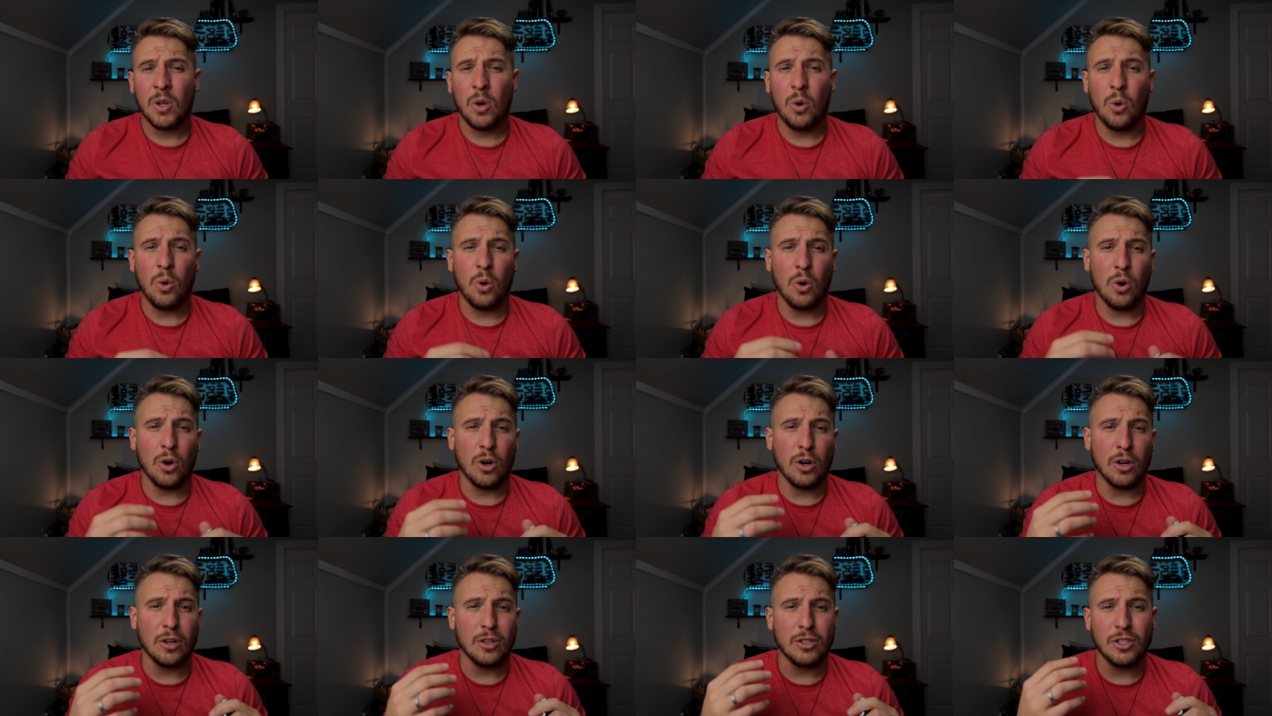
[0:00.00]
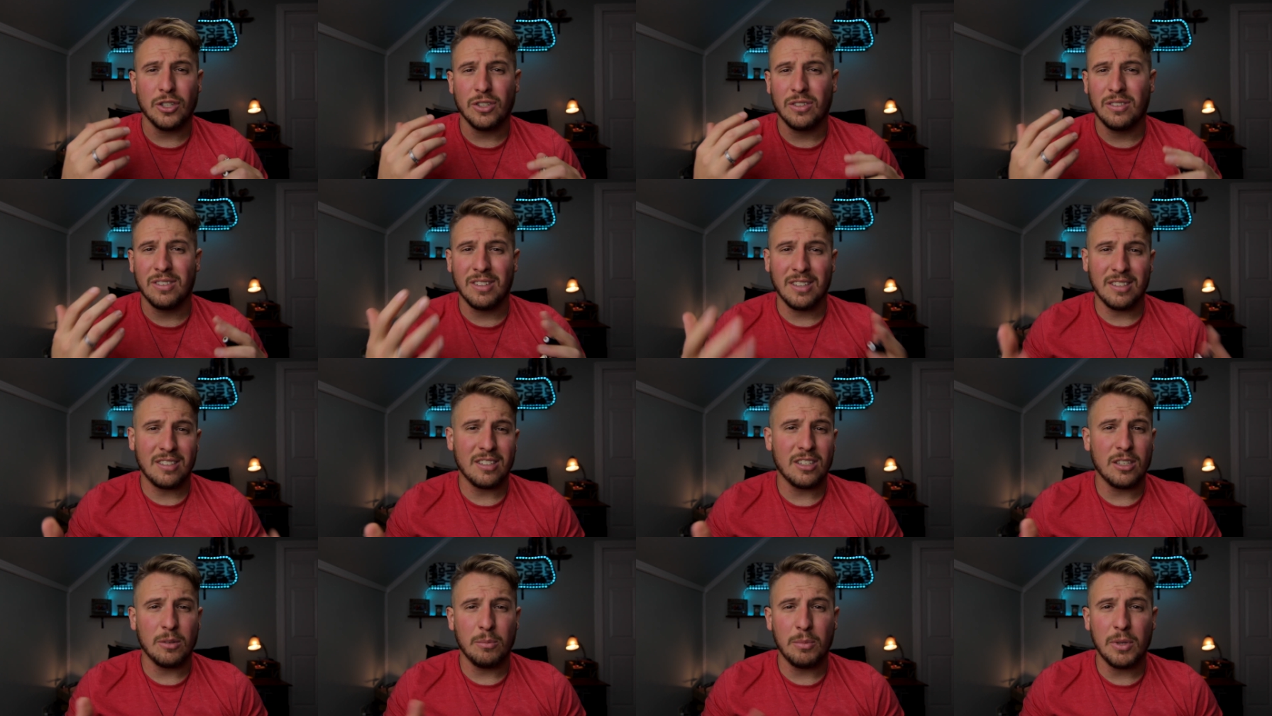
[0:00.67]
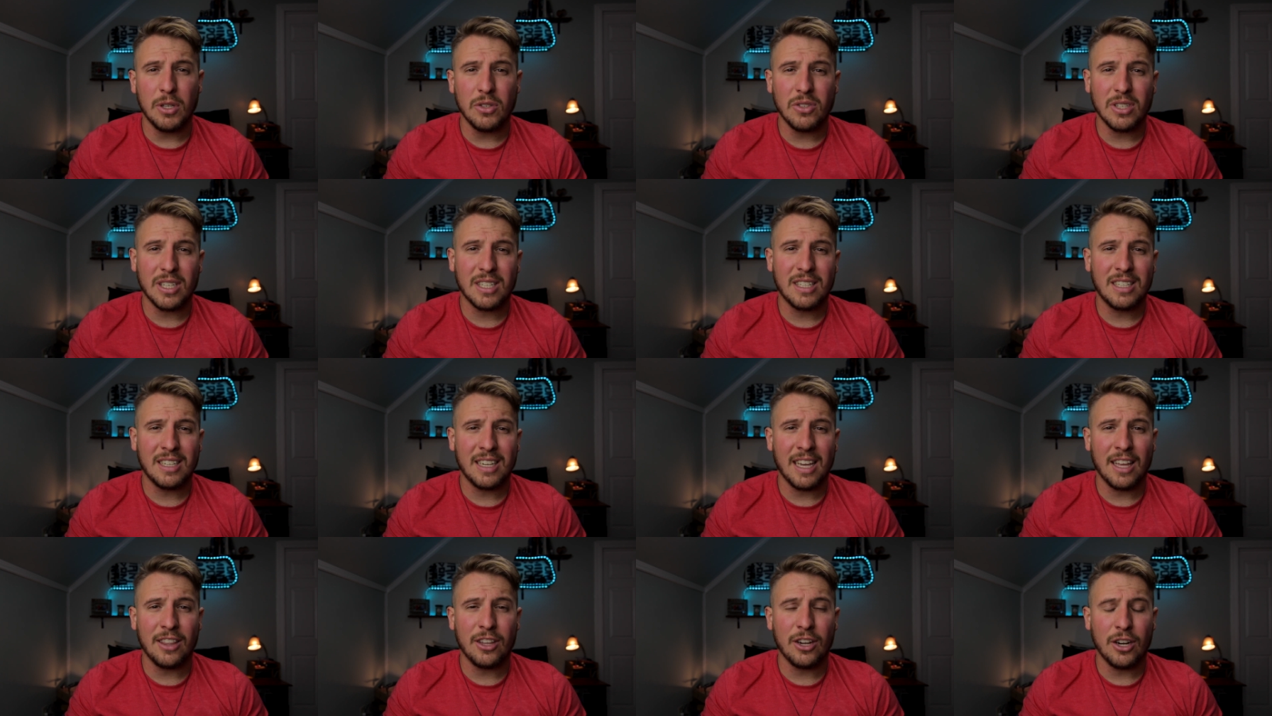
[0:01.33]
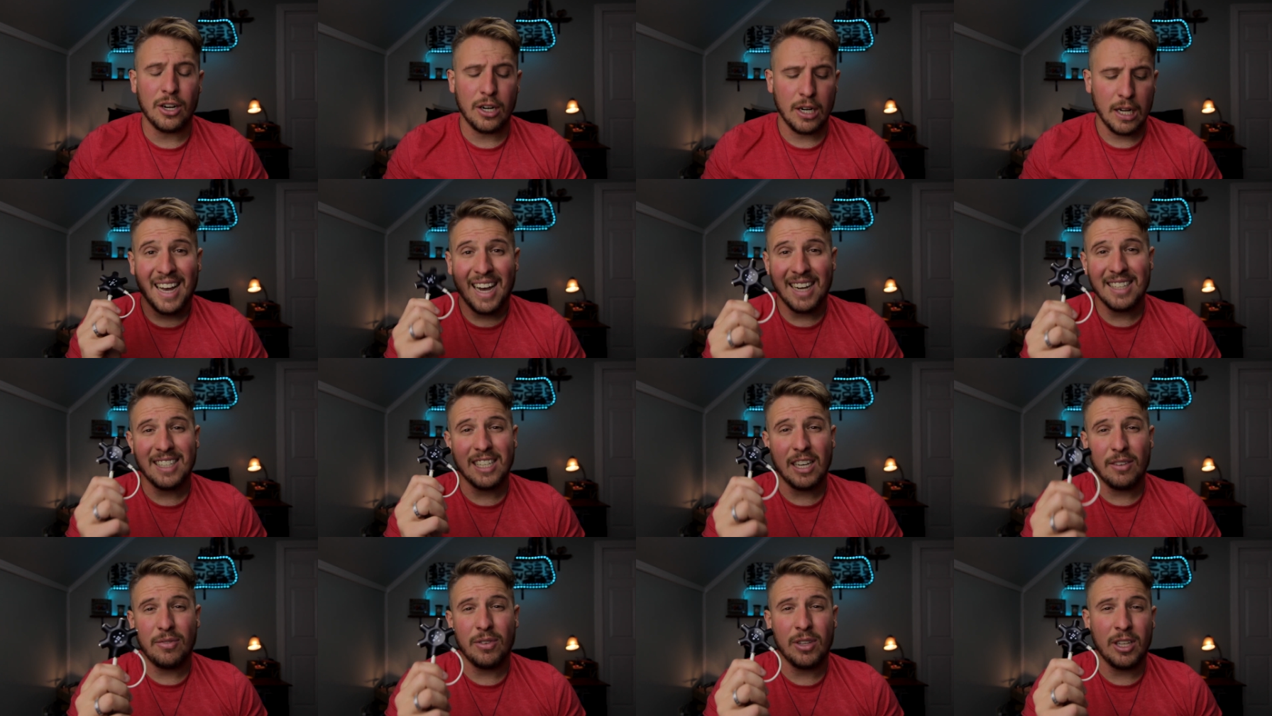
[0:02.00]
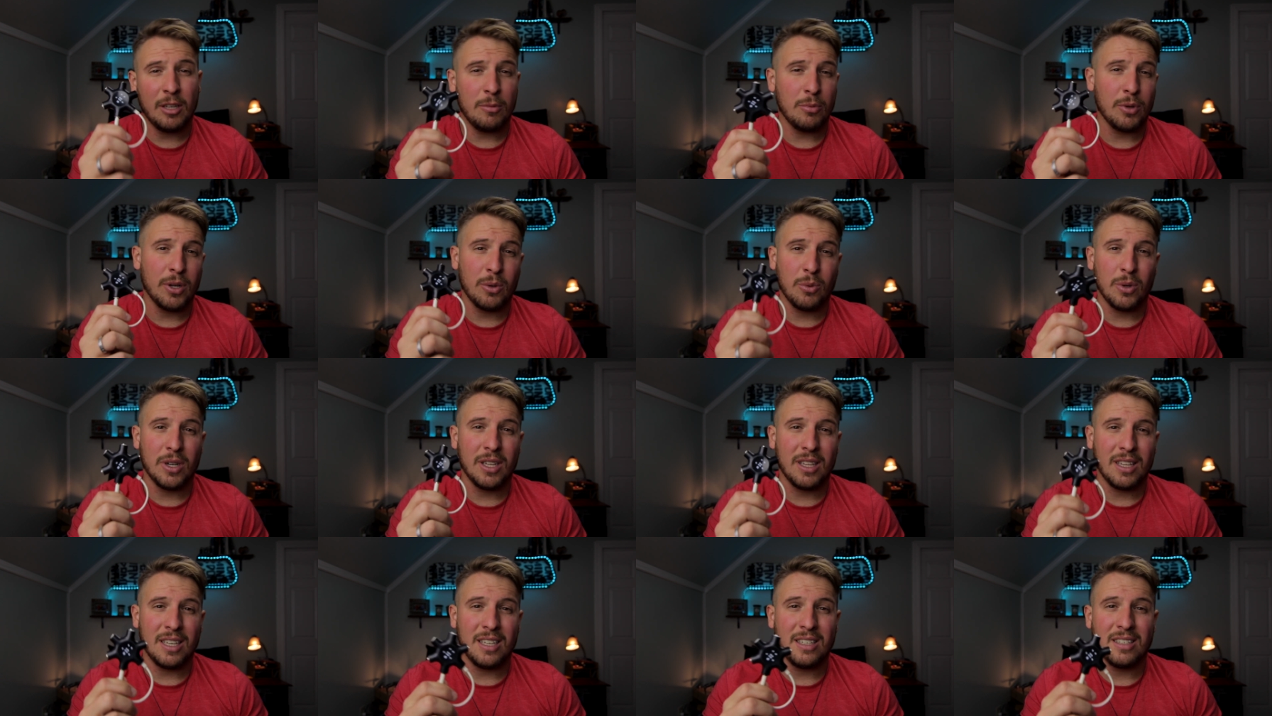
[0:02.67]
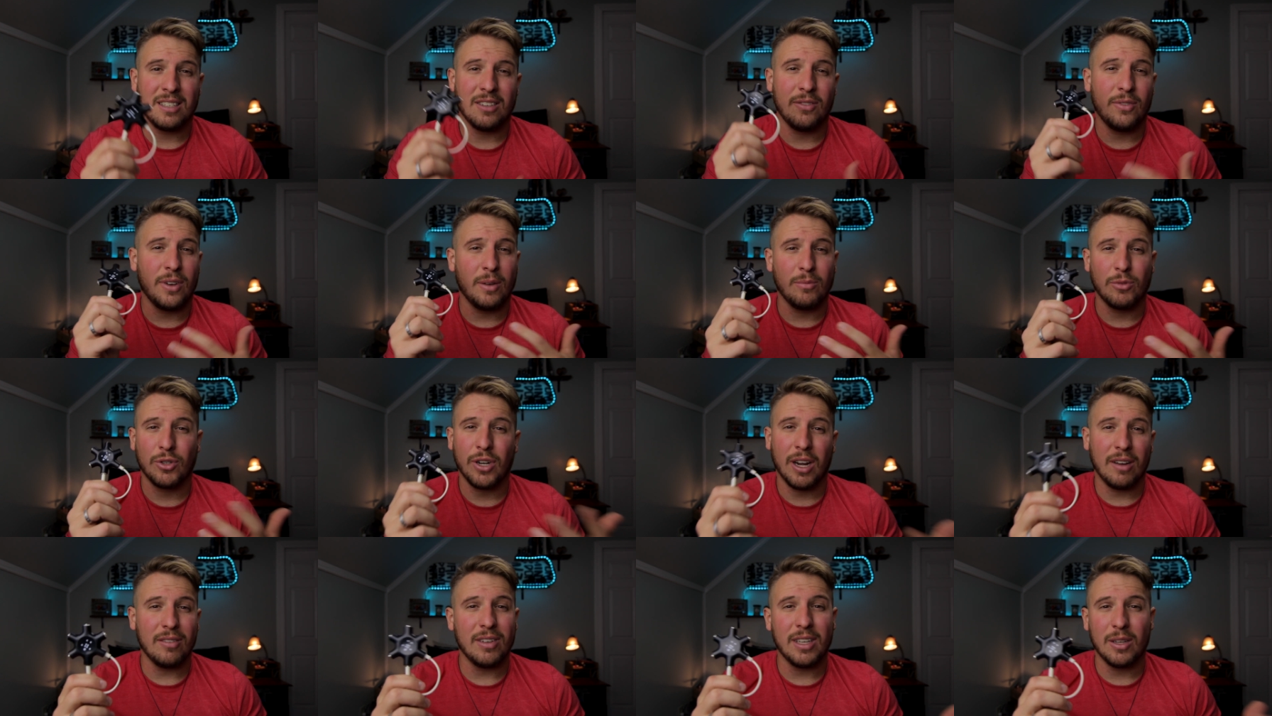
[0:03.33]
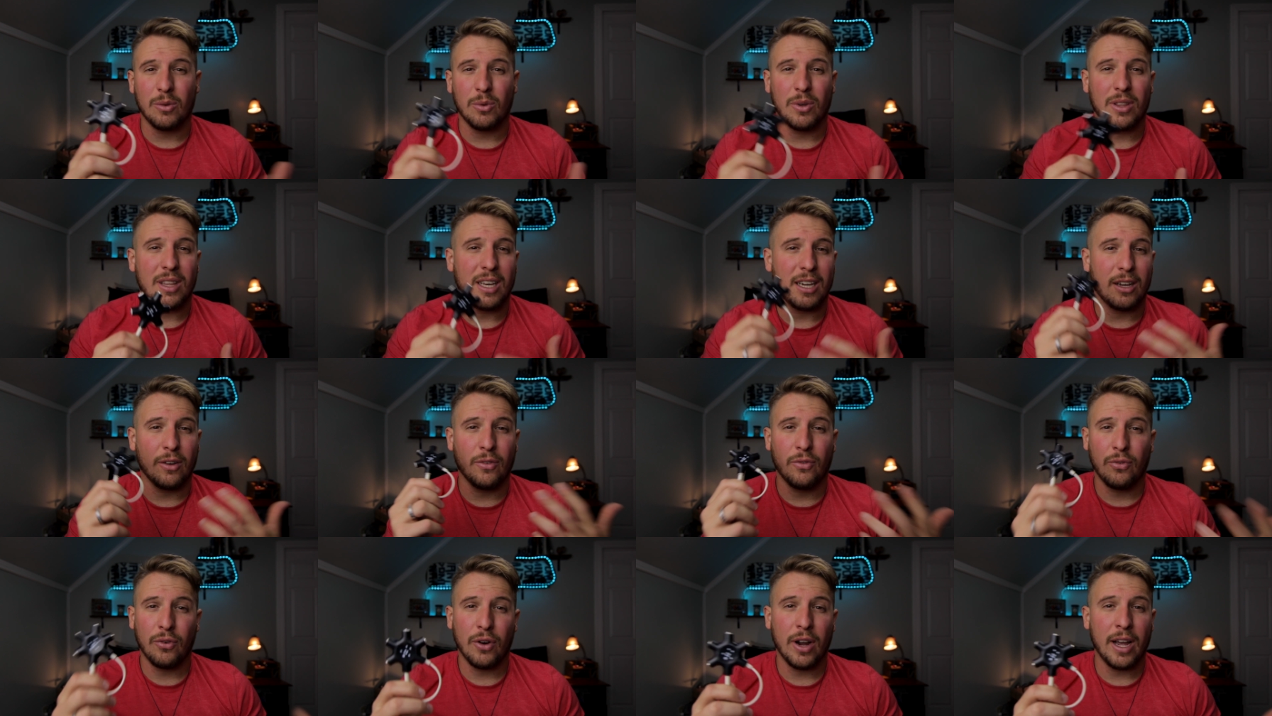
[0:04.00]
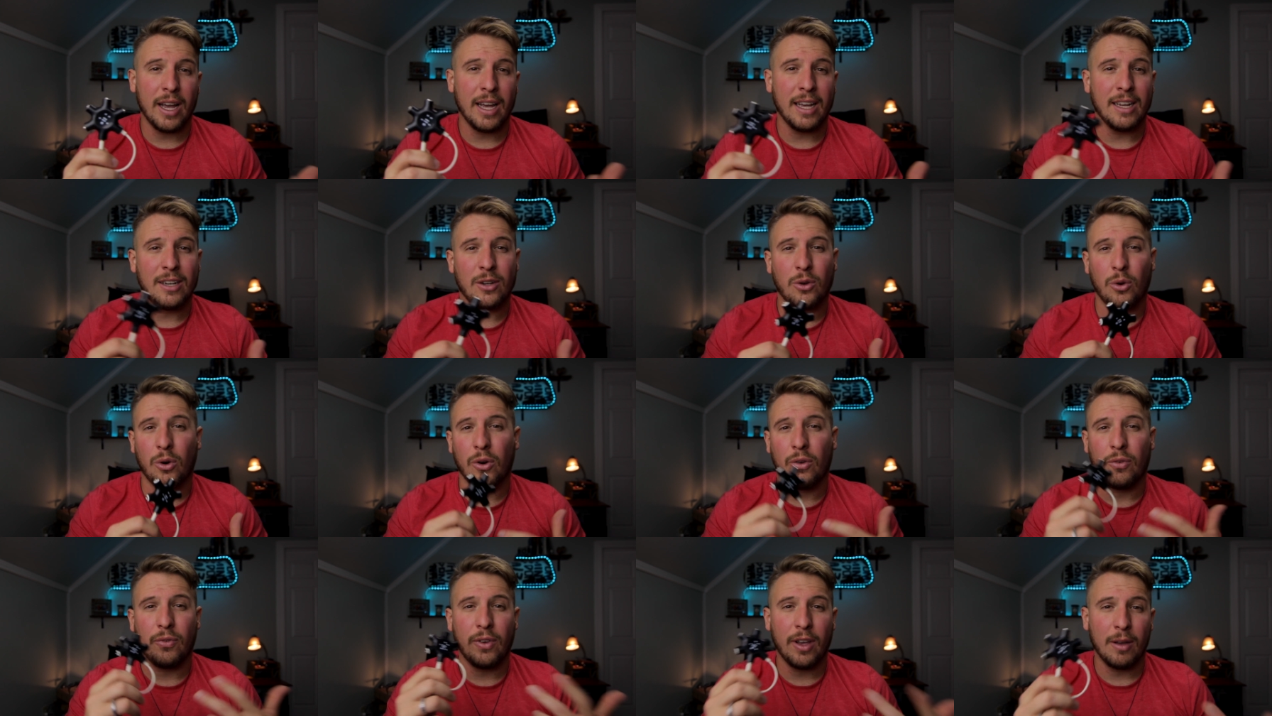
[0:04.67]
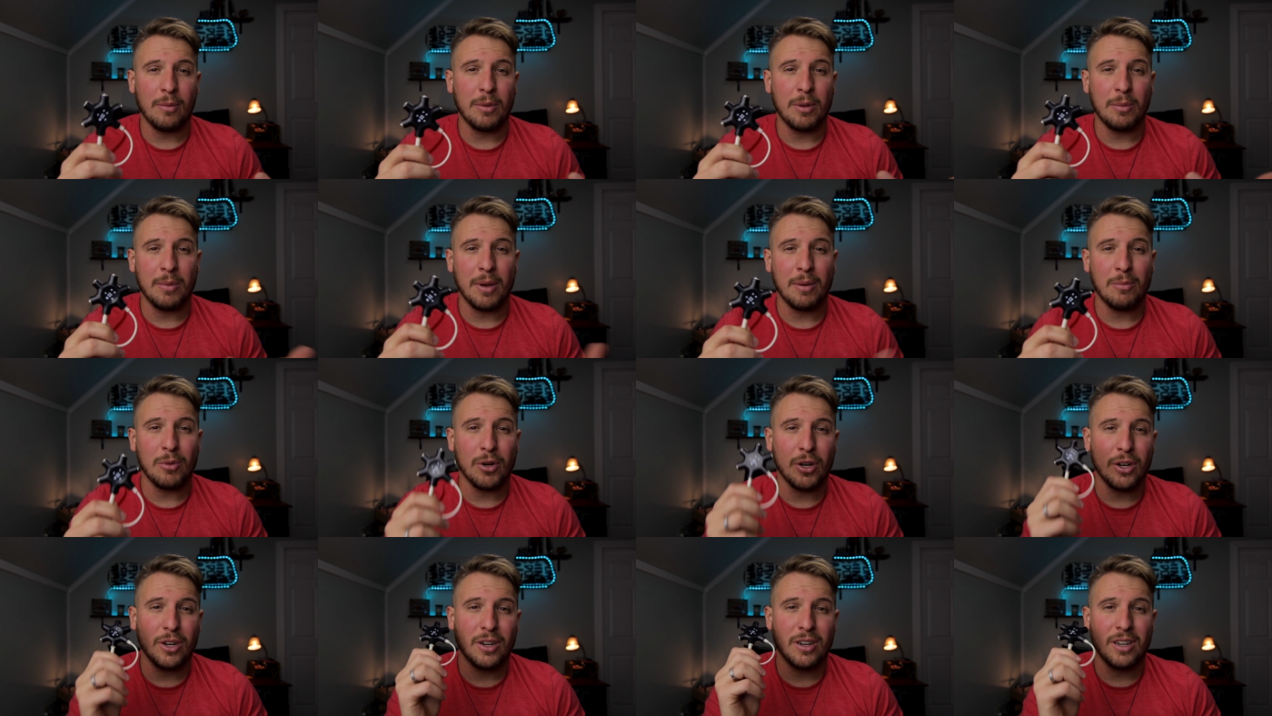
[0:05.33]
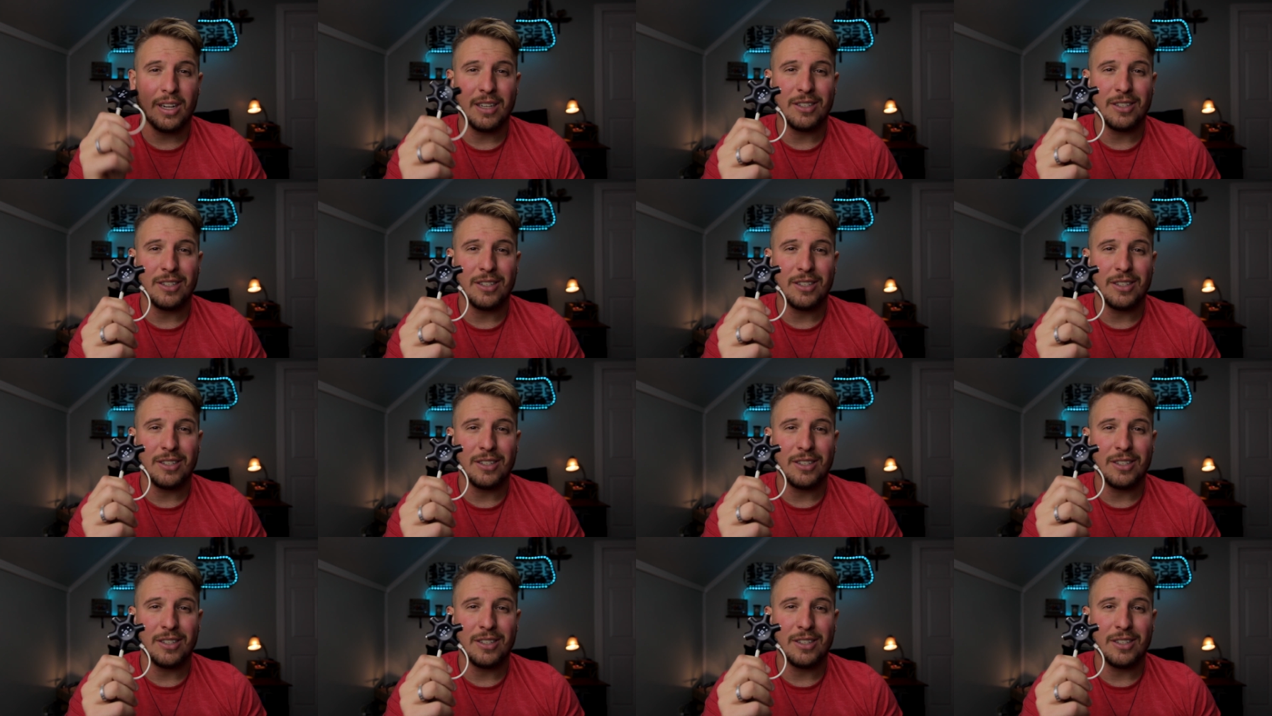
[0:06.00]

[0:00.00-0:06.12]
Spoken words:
or just listen to music together. I definitely bring one of these if I'm traveling with like a friend or a family member.